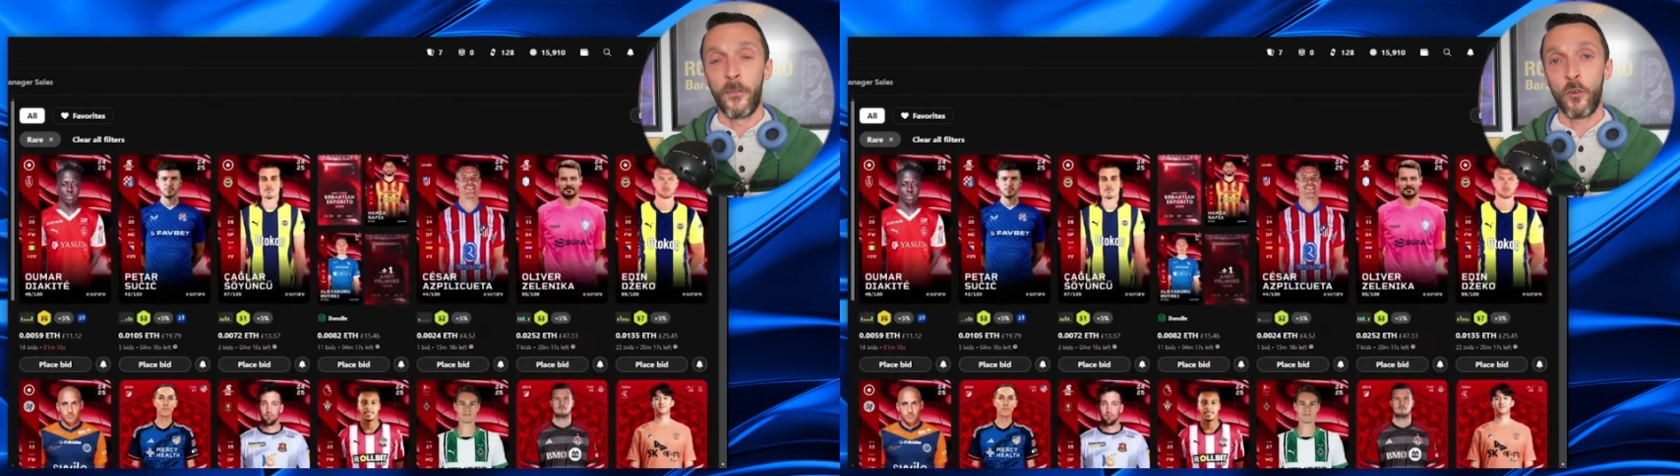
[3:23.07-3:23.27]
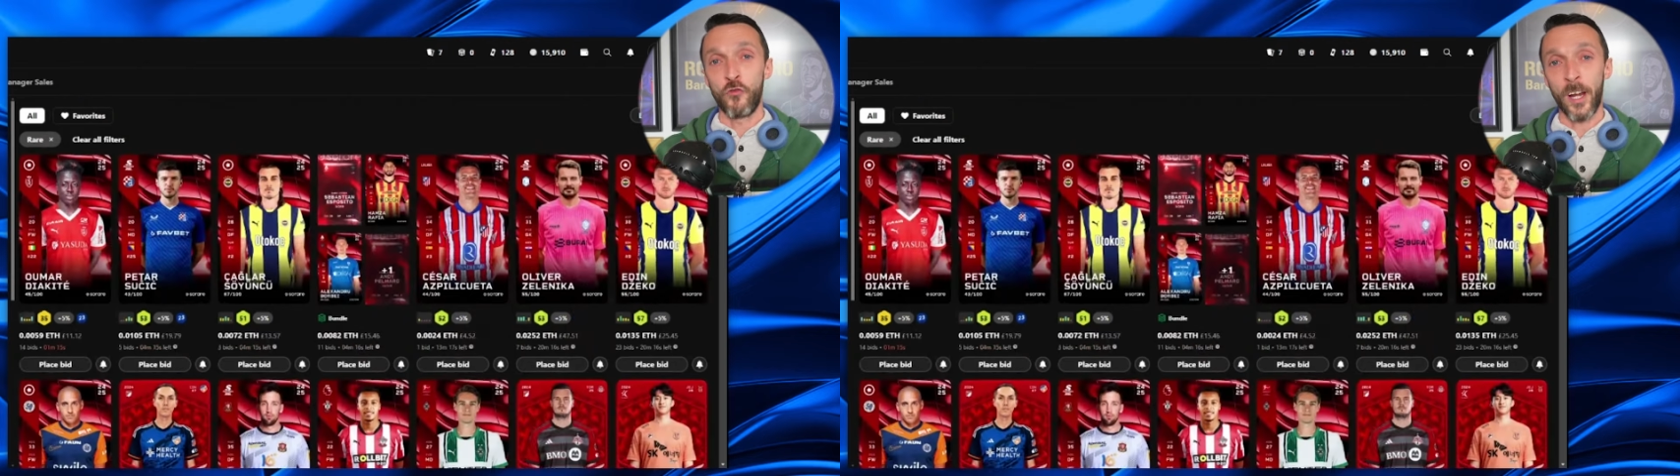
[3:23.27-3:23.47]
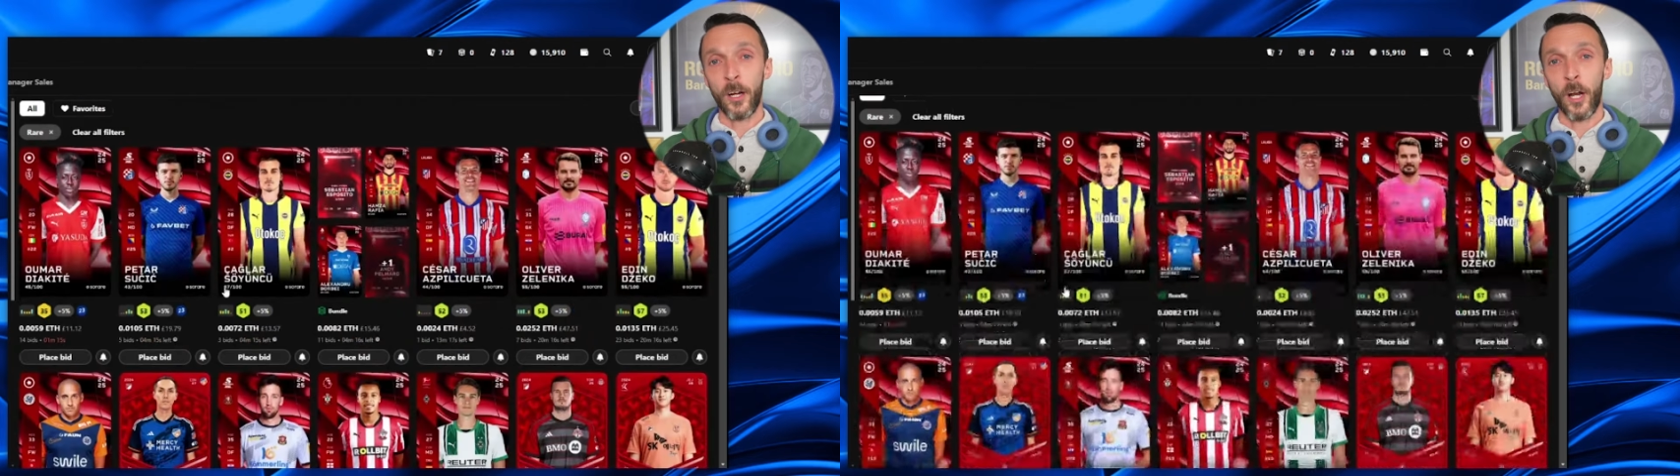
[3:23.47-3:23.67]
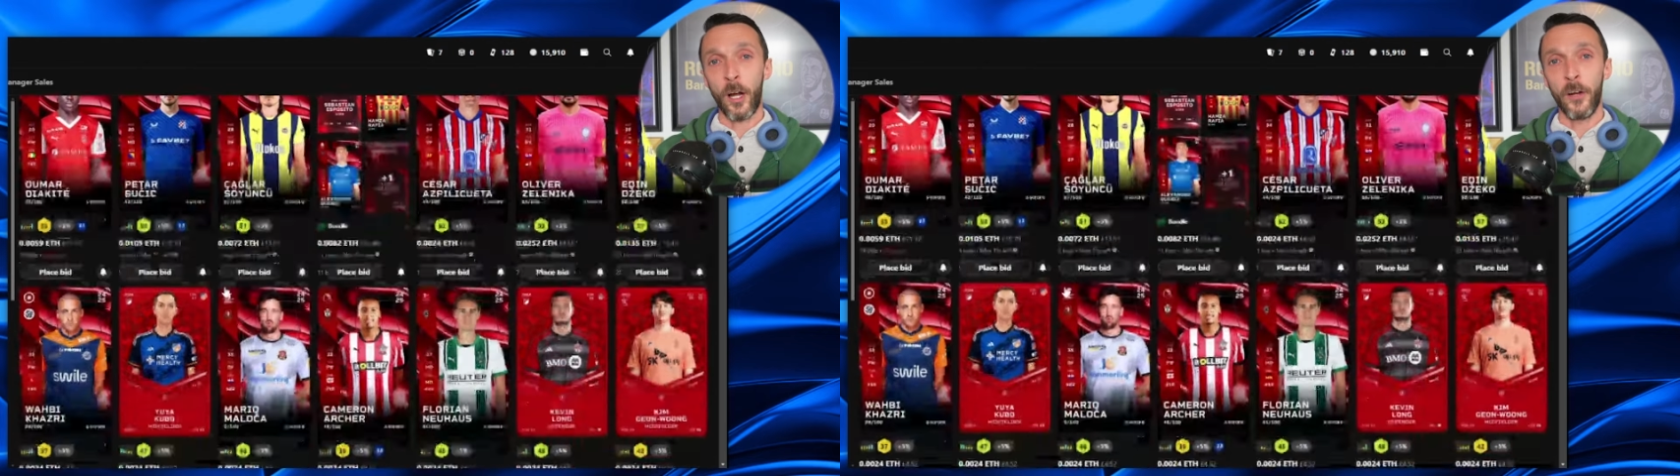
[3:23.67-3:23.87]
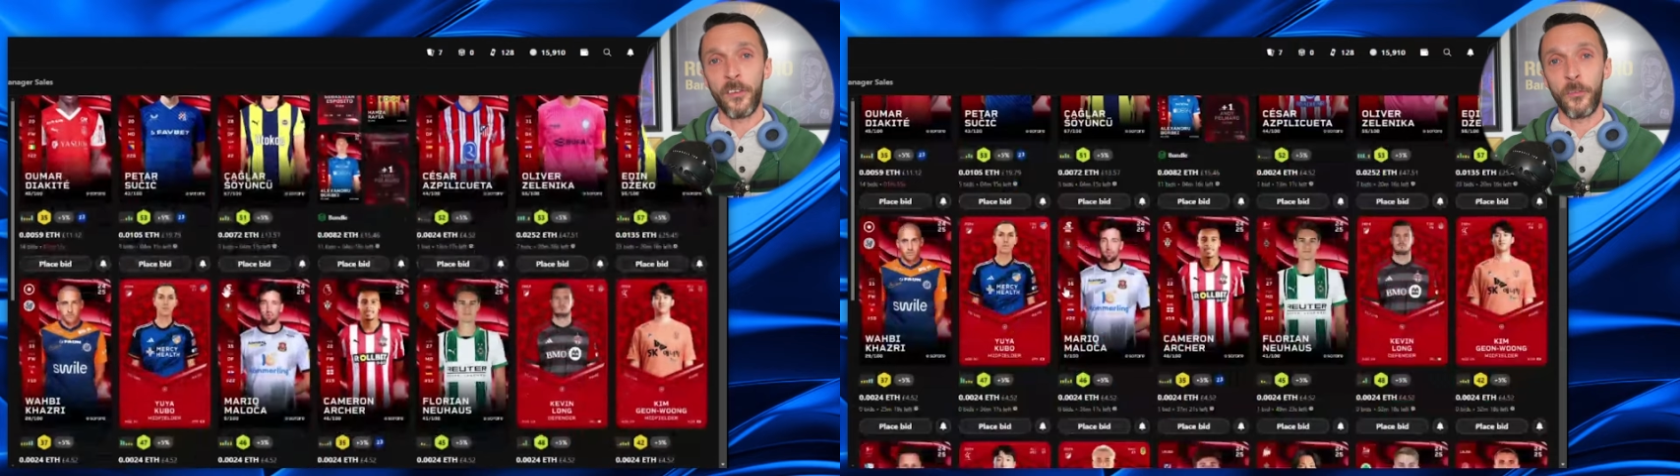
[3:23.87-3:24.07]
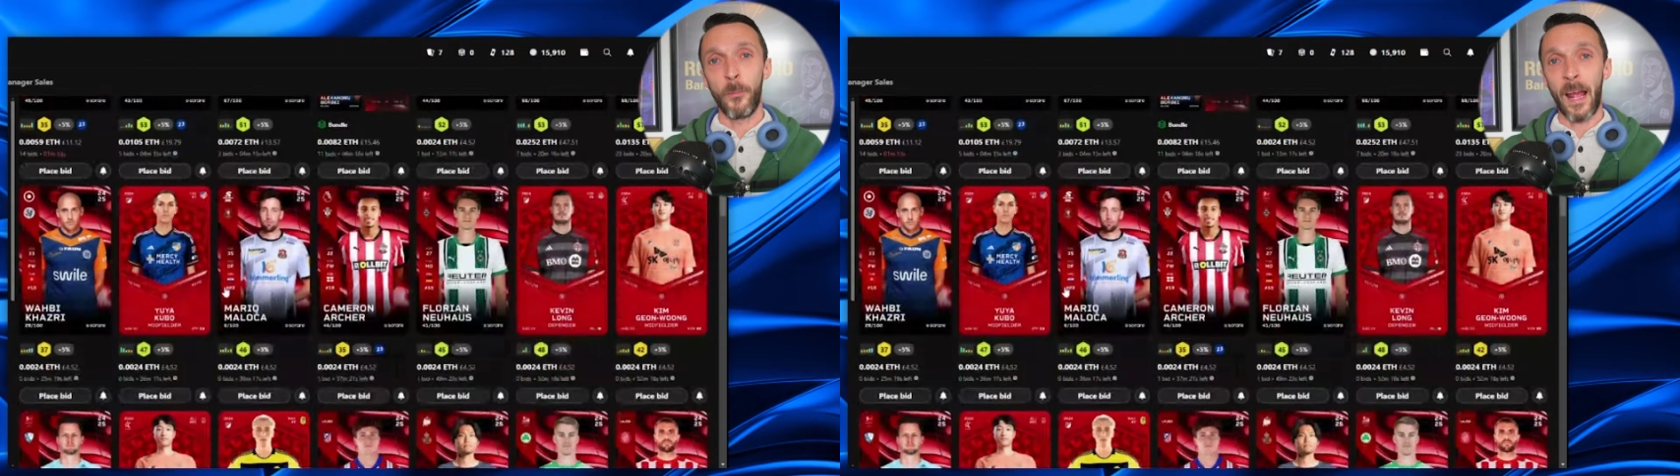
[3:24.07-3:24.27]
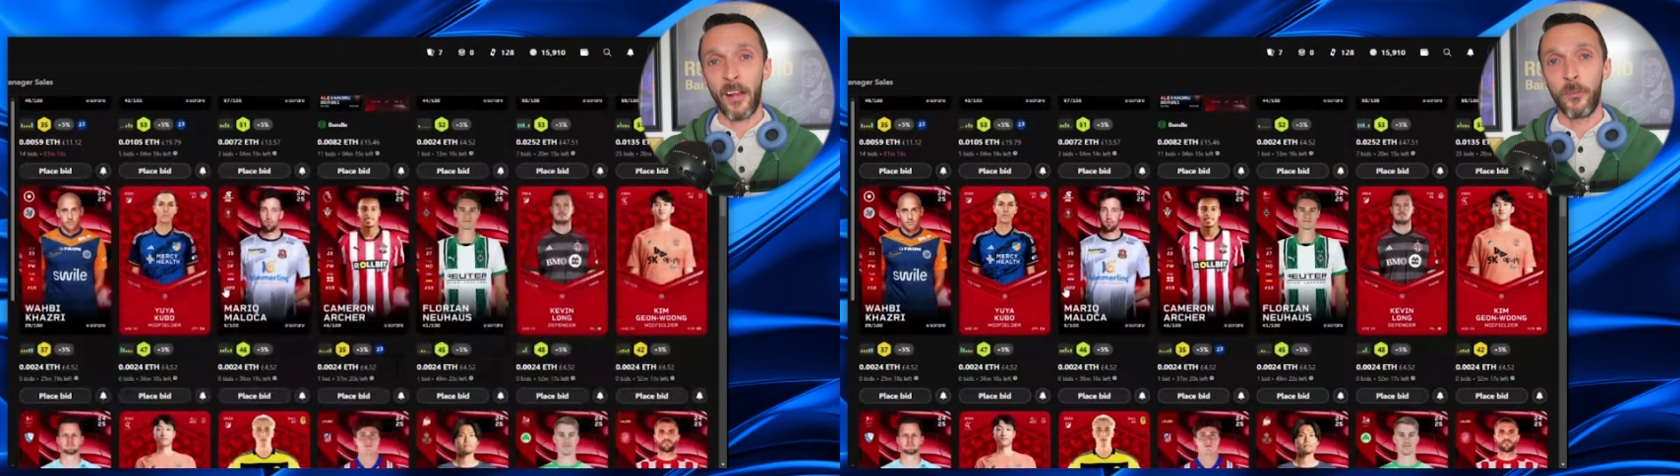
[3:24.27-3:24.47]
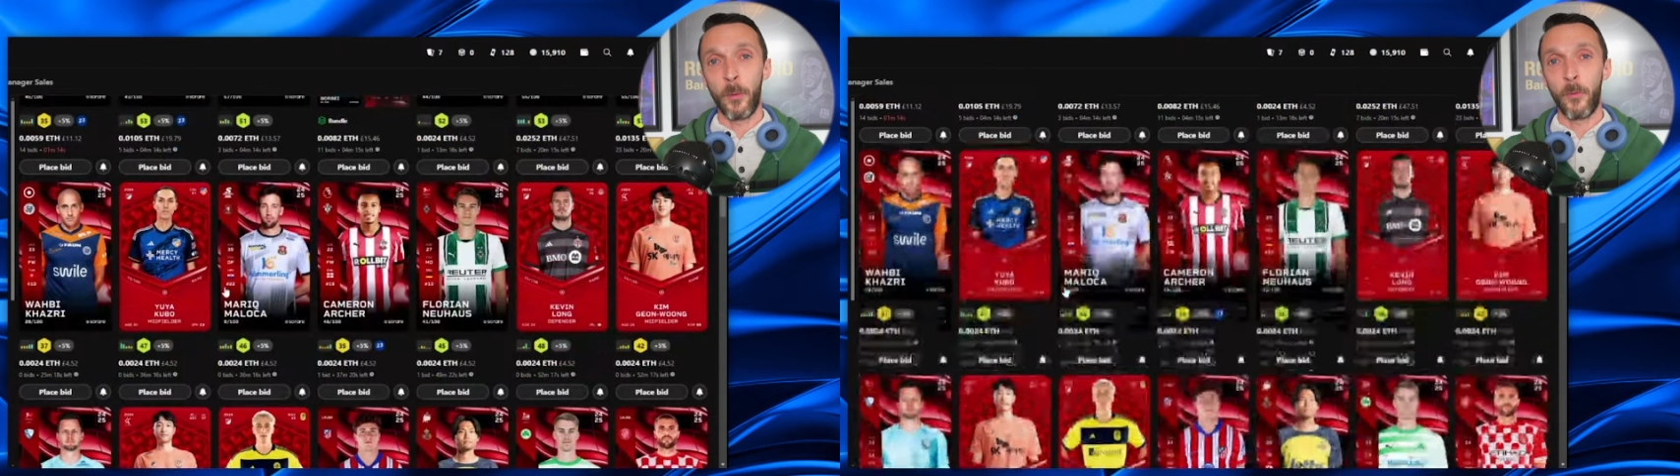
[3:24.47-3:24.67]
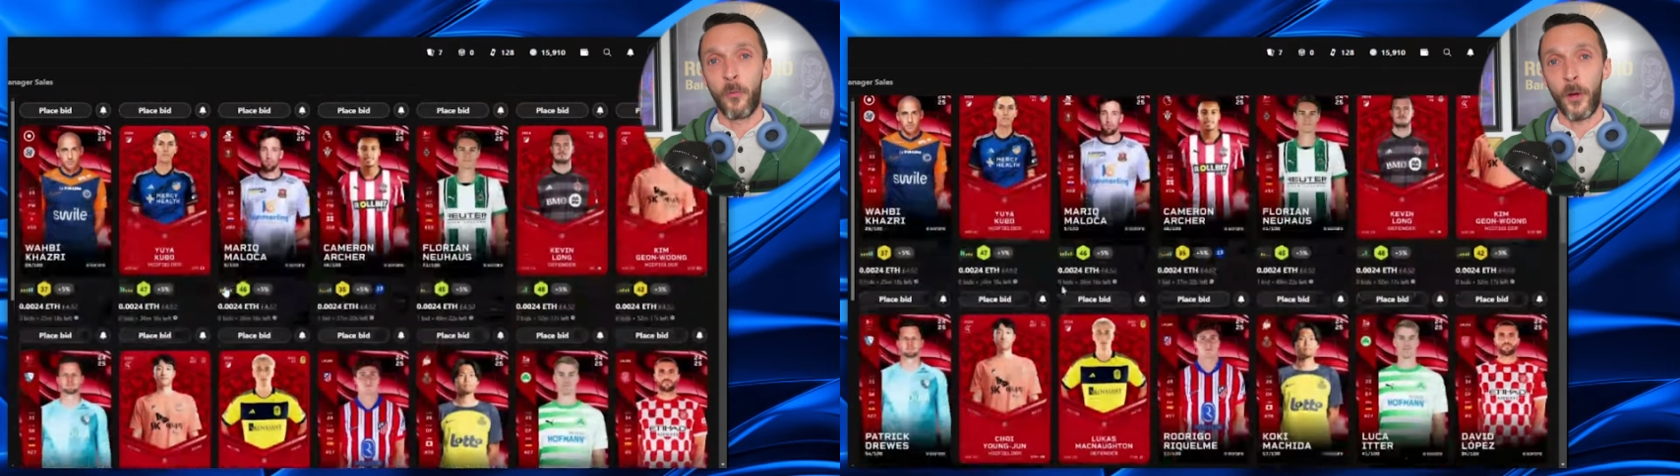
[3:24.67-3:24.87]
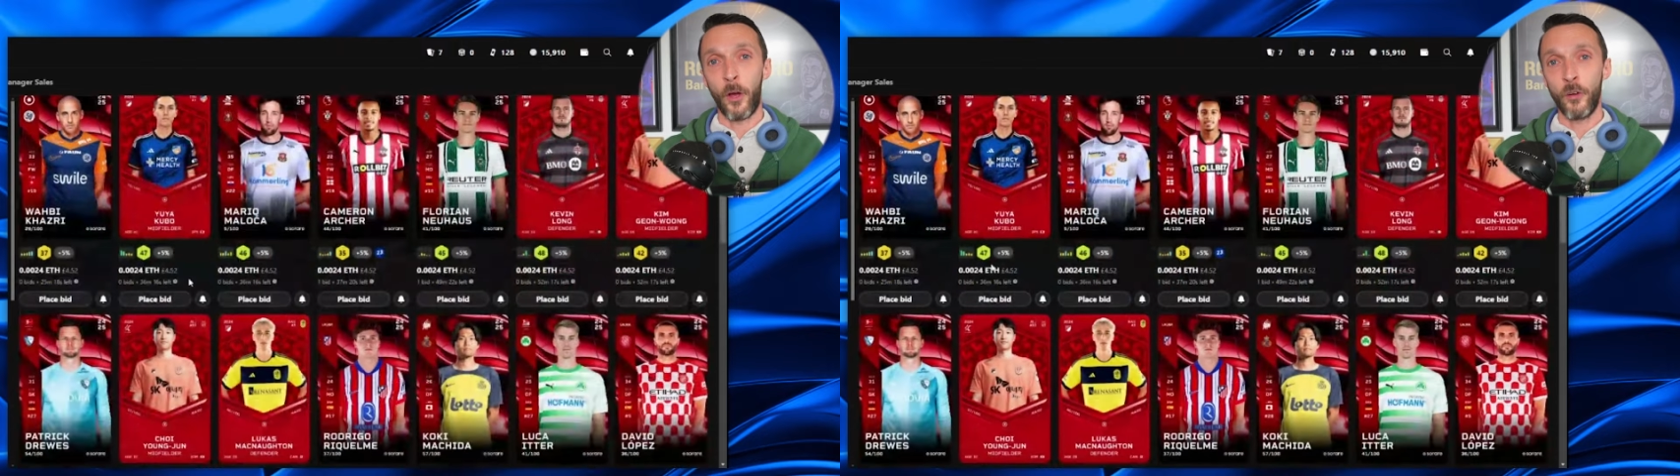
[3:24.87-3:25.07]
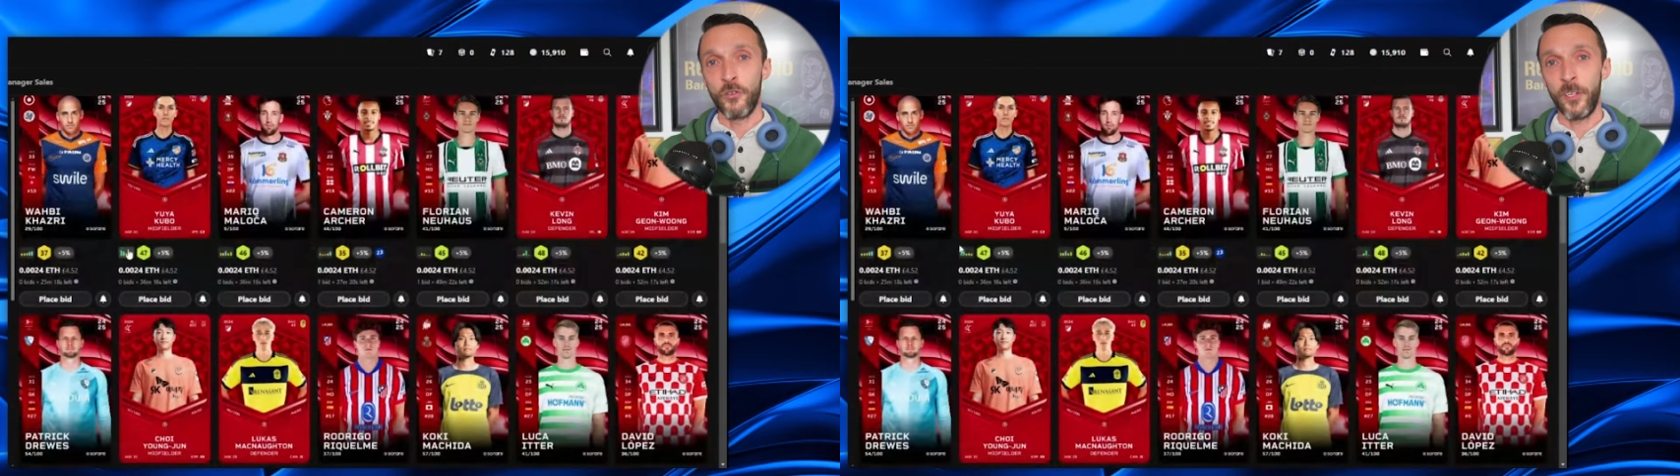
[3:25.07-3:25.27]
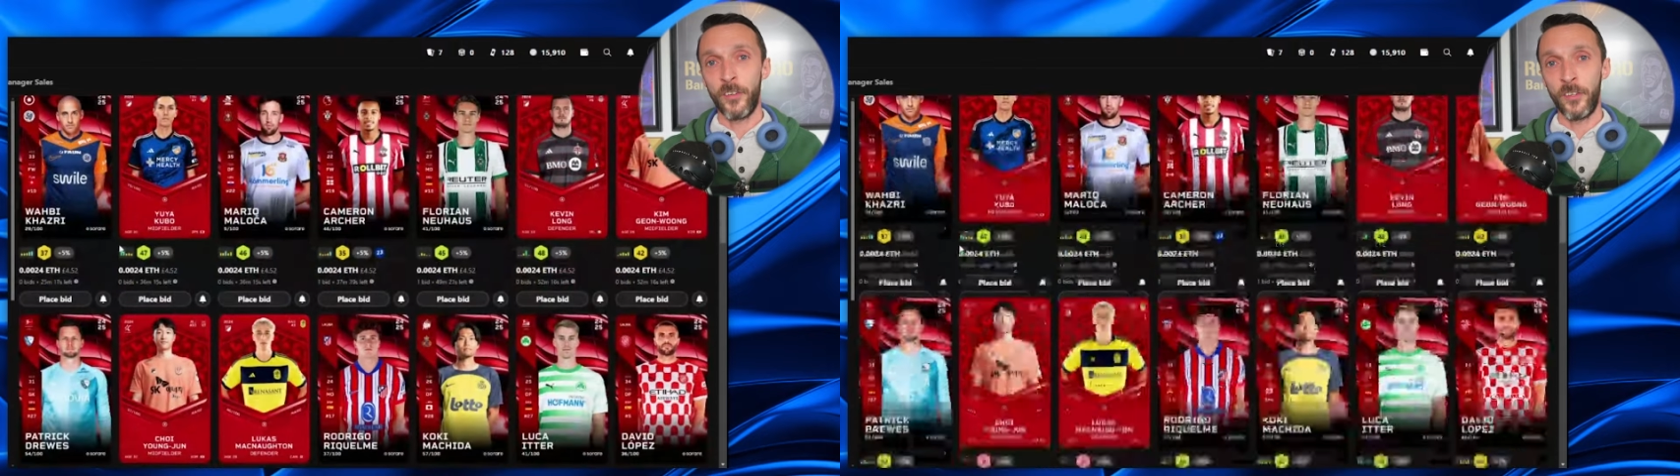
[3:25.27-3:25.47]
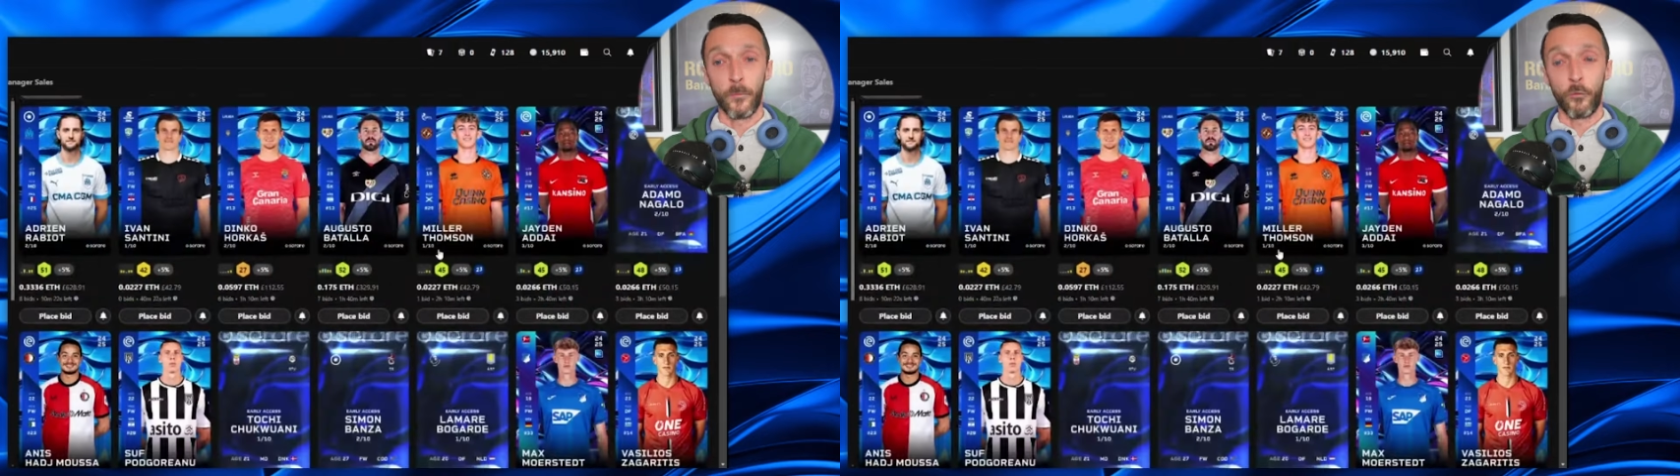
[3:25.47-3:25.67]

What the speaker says: For rare cards, it's maximum of 100.